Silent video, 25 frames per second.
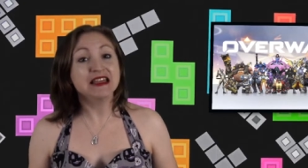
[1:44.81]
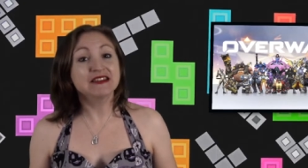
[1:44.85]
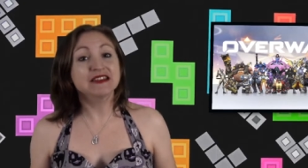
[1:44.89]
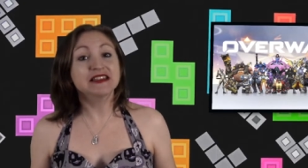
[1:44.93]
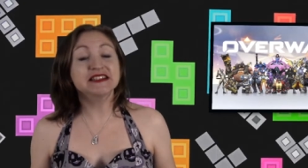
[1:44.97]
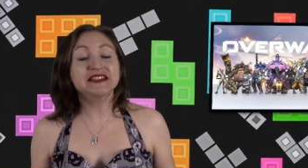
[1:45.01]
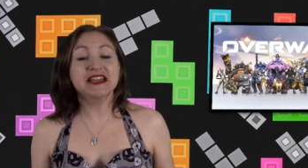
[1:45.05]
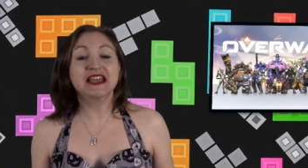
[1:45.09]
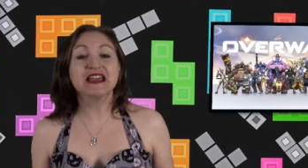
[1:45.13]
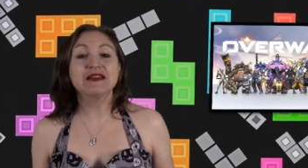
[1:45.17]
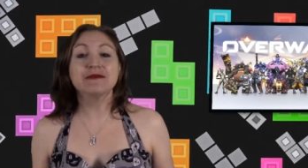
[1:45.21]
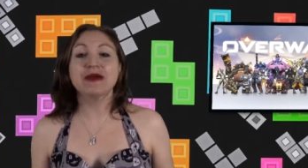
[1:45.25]
The
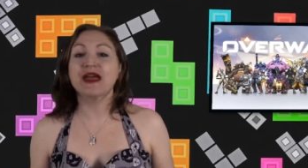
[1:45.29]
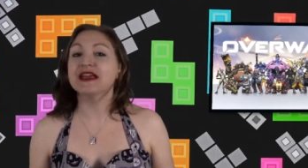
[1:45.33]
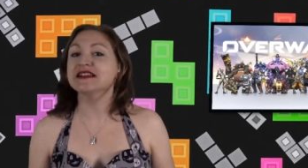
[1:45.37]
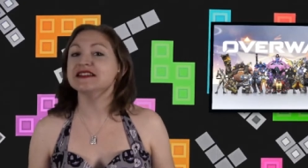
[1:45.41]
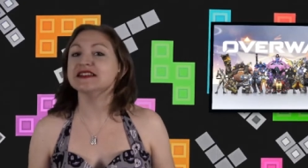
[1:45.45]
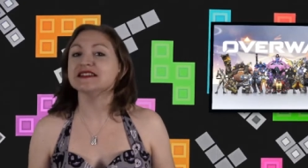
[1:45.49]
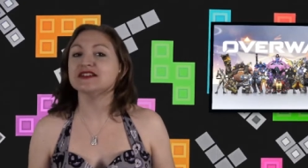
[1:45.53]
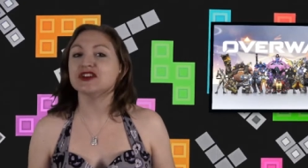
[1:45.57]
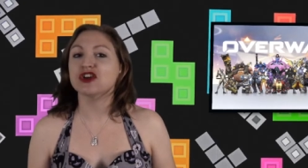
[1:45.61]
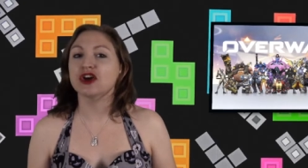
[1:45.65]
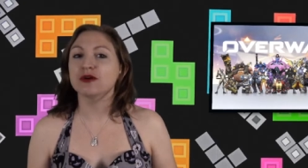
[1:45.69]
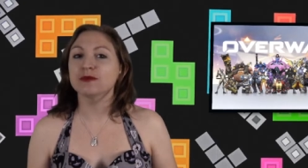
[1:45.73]
team
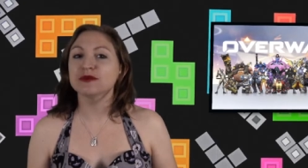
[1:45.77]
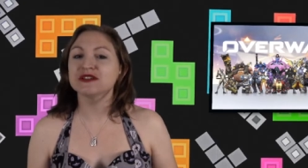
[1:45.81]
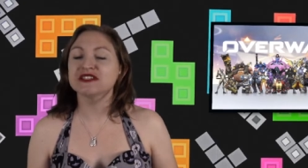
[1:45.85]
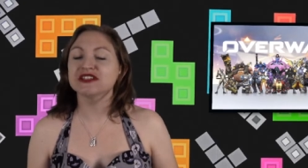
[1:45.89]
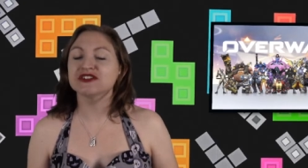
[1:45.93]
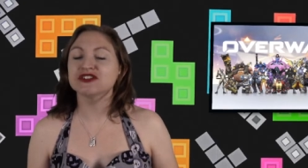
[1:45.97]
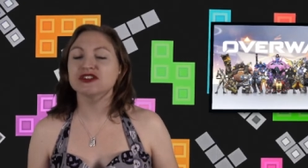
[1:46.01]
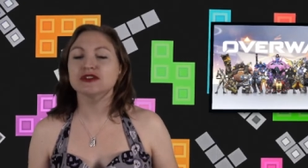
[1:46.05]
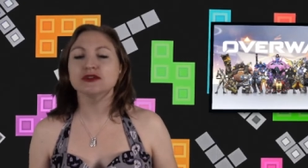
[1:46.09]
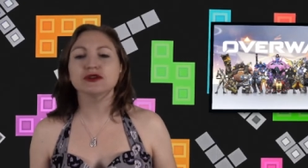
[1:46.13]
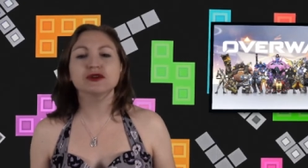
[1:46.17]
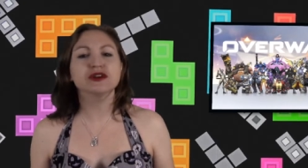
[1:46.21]
entered the
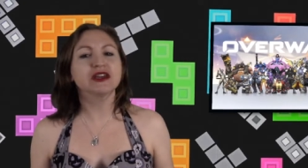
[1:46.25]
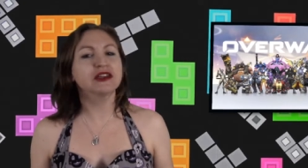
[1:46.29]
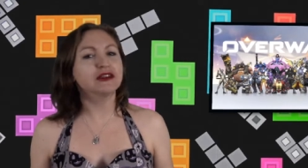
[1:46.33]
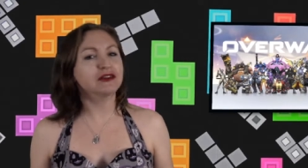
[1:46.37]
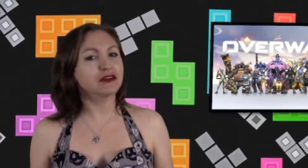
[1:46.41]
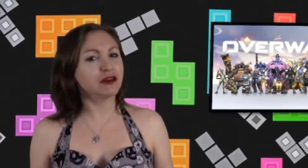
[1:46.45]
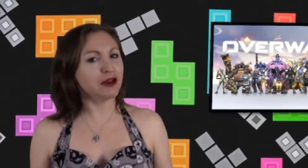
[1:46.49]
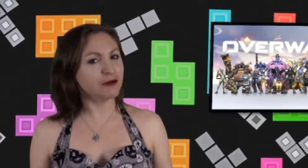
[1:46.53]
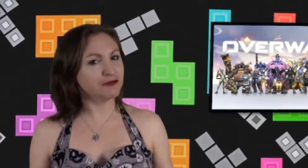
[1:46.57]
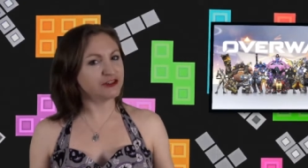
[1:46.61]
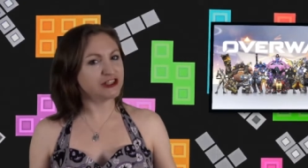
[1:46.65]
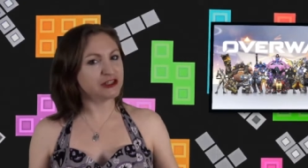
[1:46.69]
competition looking
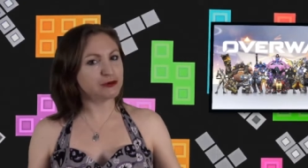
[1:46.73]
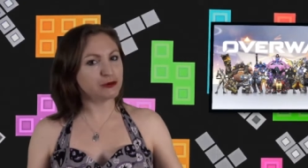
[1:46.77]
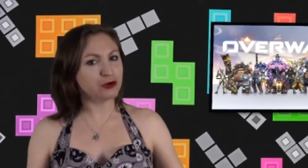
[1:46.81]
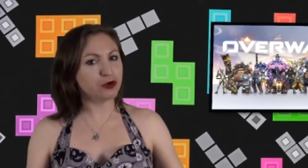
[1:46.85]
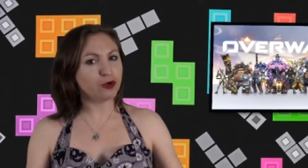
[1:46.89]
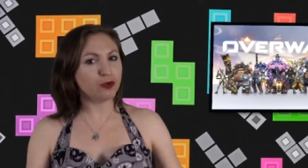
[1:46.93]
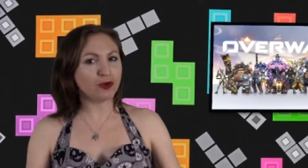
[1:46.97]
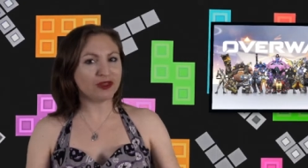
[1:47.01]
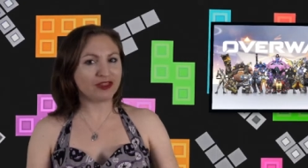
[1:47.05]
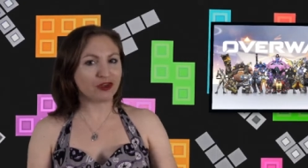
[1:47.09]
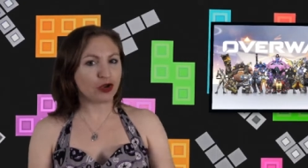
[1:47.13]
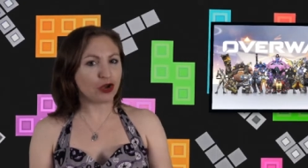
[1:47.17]

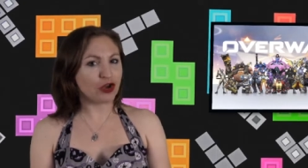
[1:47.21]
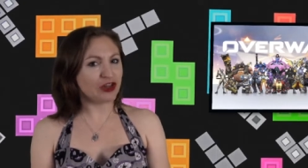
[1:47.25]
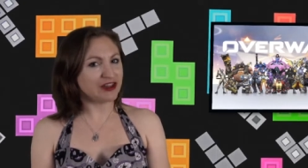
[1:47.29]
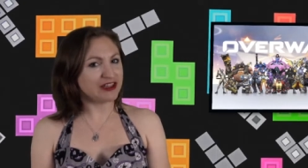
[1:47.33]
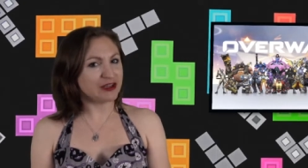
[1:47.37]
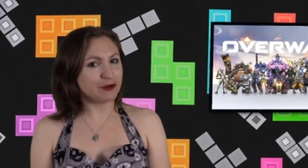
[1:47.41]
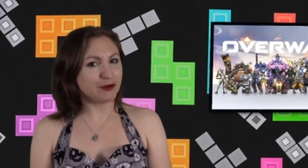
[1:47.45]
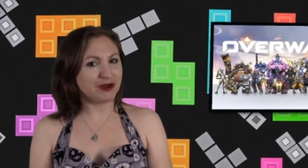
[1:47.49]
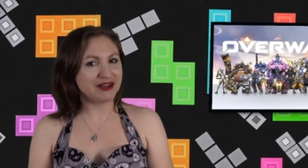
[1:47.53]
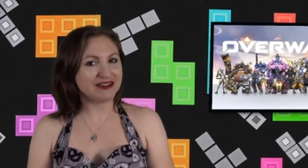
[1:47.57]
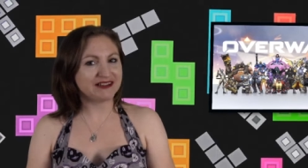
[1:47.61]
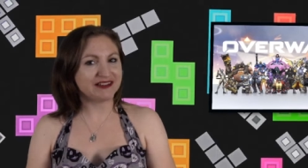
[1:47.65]
comfortable with
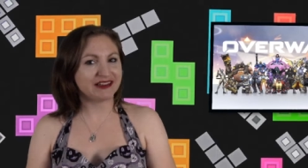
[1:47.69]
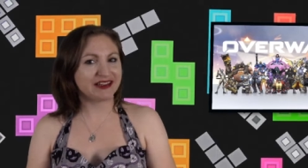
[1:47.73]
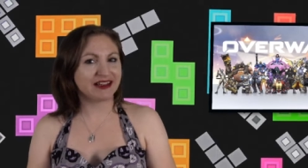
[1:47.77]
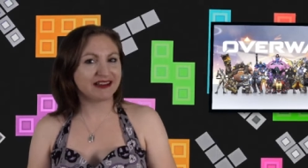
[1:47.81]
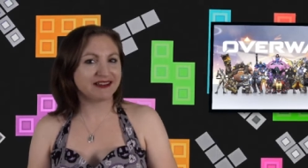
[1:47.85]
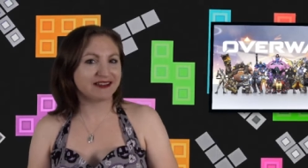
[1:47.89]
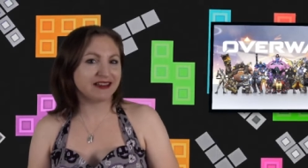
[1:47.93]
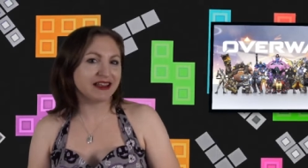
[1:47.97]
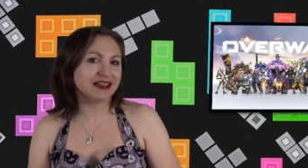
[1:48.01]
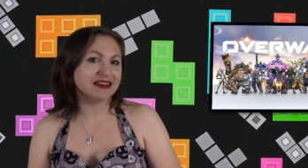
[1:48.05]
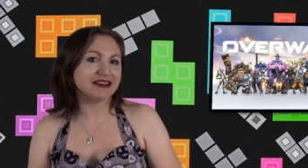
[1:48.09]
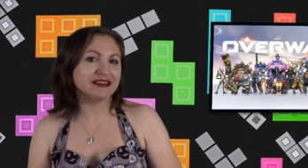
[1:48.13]
early wins
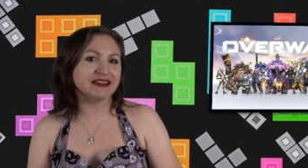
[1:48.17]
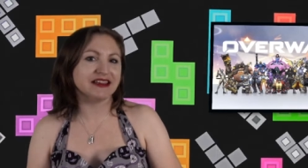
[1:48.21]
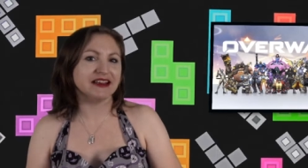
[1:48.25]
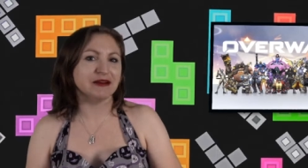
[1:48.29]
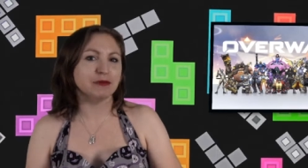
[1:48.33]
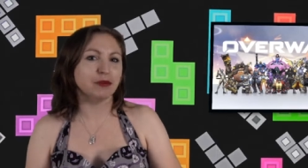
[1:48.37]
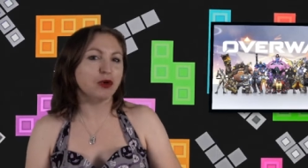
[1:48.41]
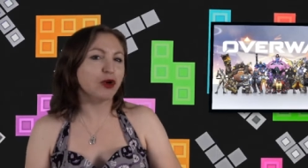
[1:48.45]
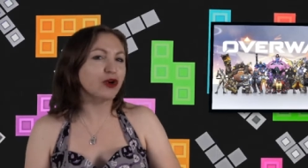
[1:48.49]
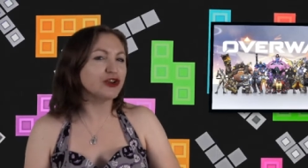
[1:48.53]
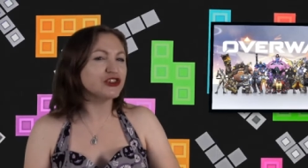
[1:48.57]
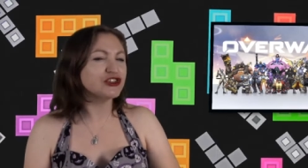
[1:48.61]
against Italy
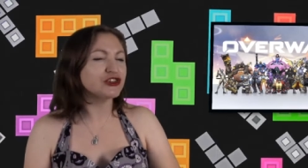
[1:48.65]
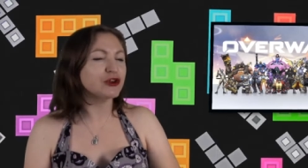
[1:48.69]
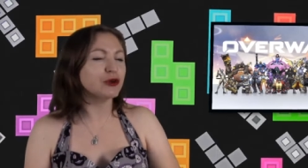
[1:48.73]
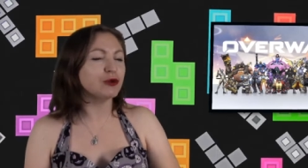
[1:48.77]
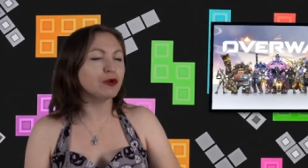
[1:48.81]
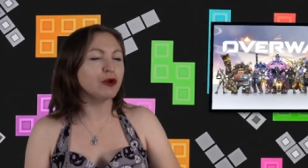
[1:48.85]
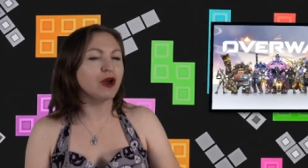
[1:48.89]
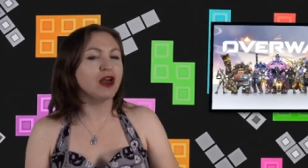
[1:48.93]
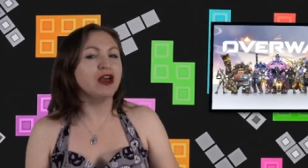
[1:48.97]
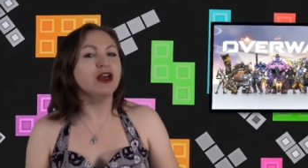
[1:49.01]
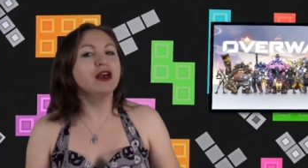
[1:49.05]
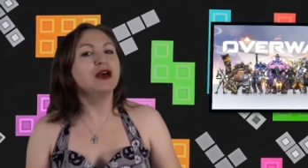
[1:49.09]
and
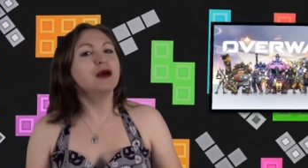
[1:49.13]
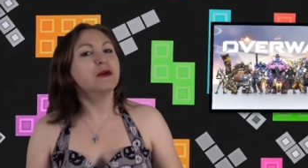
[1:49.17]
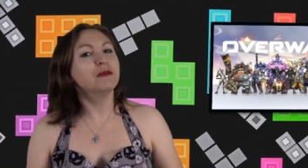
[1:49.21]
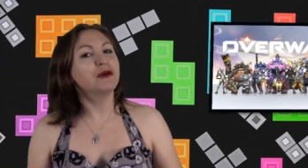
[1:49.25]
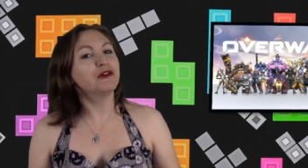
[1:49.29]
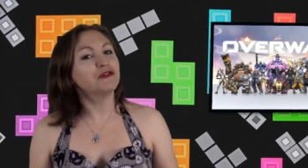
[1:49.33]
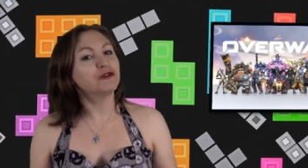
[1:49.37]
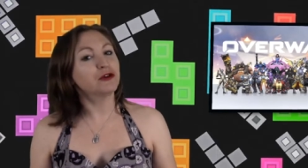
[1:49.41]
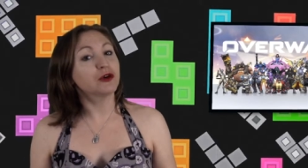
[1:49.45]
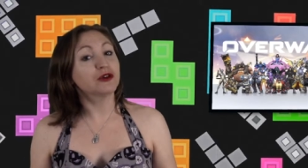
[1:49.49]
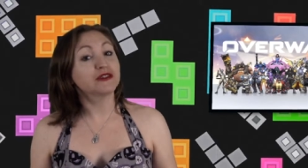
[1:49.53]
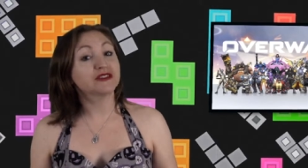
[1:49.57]
Portugal
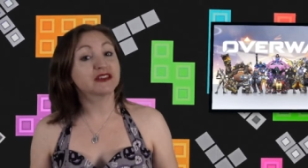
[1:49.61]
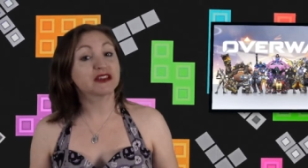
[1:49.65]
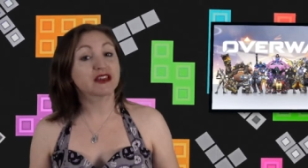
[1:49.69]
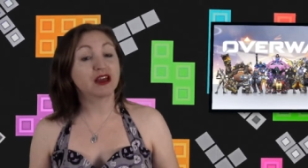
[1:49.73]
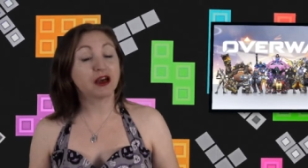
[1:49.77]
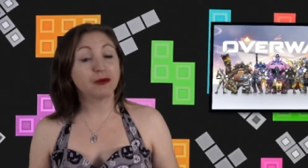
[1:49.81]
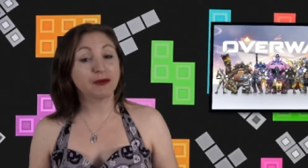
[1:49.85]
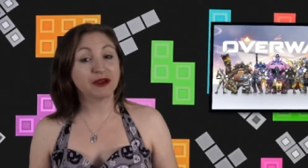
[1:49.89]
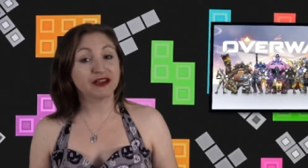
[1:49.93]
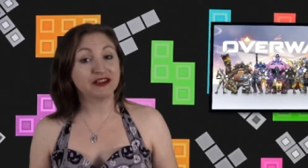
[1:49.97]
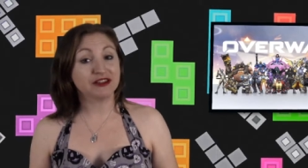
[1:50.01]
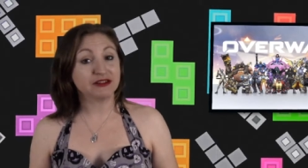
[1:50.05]
before
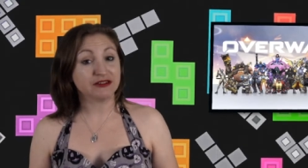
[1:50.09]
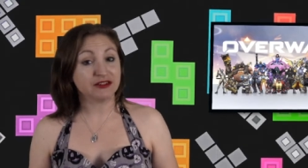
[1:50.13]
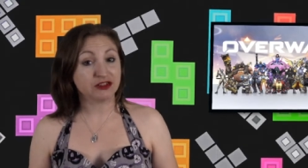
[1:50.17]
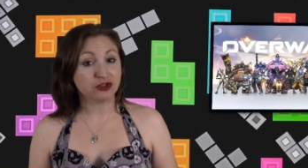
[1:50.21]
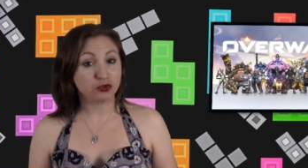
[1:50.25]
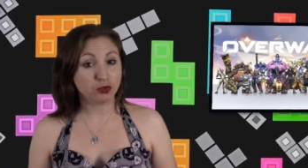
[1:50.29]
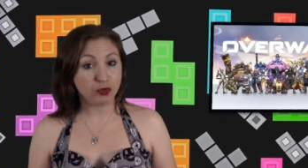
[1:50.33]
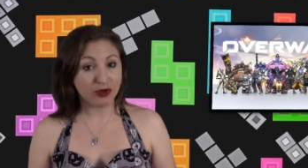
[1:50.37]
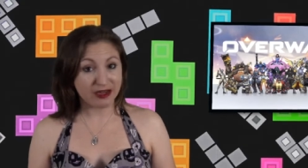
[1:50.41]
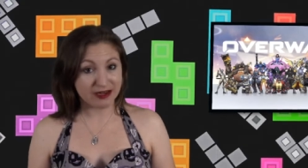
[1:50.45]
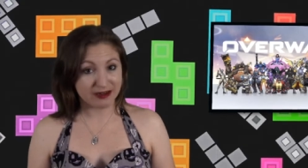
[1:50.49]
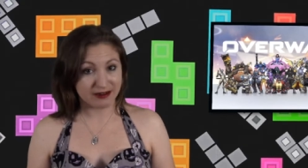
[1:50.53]
succumbing to
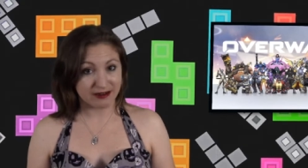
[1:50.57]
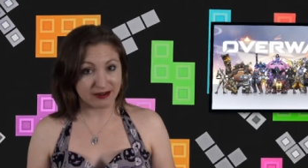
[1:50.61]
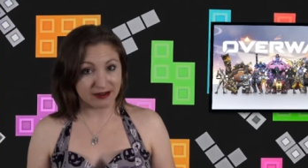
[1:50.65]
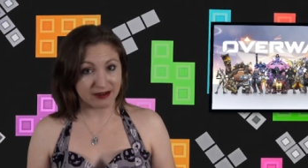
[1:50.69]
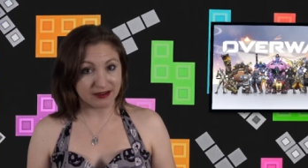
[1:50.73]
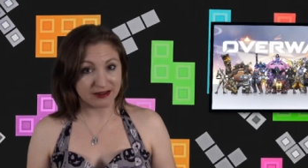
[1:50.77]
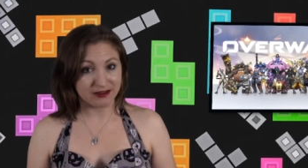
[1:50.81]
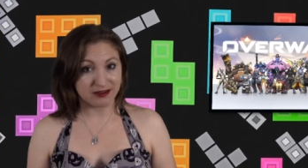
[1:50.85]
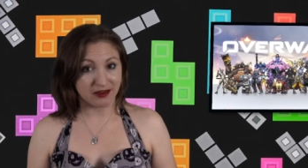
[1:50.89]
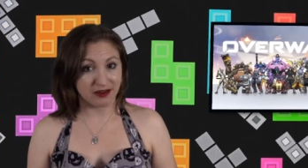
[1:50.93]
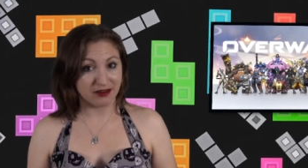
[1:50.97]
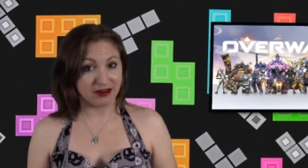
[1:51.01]
Sweden
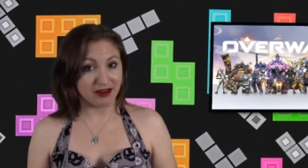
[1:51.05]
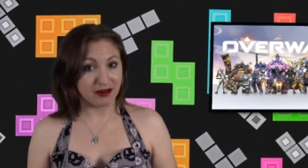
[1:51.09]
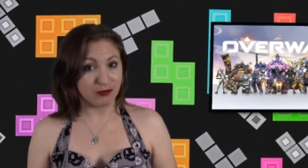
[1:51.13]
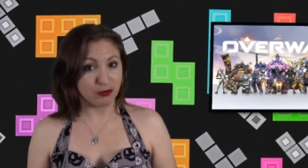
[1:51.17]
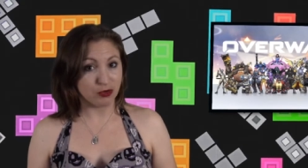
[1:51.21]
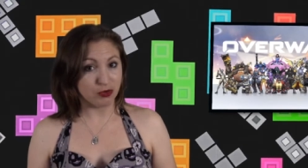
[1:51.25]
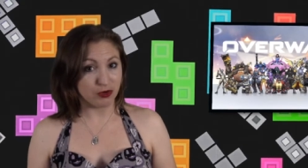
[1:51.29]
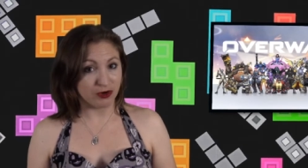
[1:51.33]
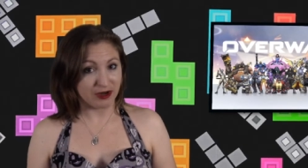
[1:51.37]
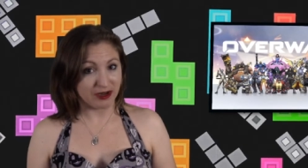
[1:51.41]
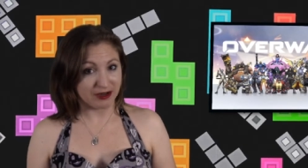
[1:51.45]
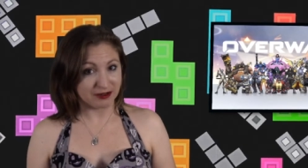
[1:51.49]
on Sunday
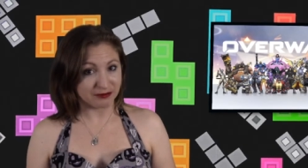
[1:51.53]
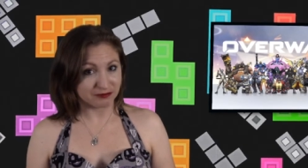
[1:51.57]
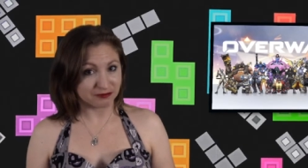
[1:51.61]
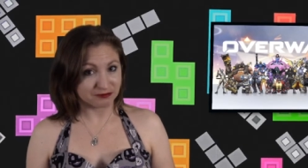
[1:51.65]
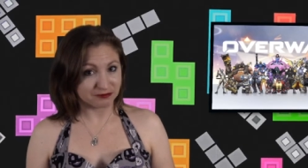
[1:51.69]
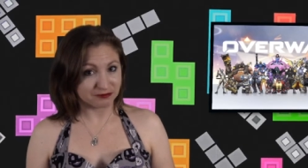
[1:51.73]
morning.